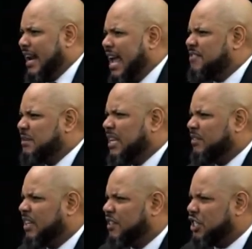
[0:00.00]
have some
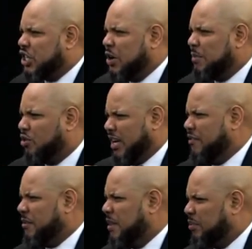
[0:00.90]
level of discernment or to hear
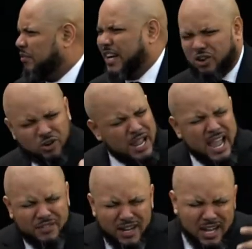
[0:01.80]
from the prophetic or to
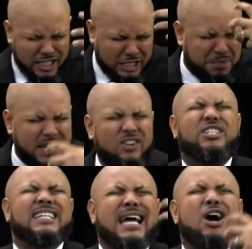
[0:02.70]
have God speak or
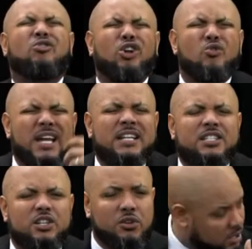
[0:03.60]
to download
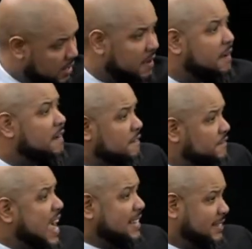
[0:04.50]
into you,
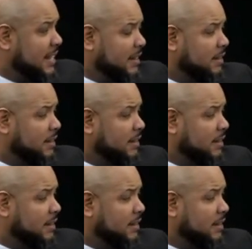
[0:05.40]
fasting.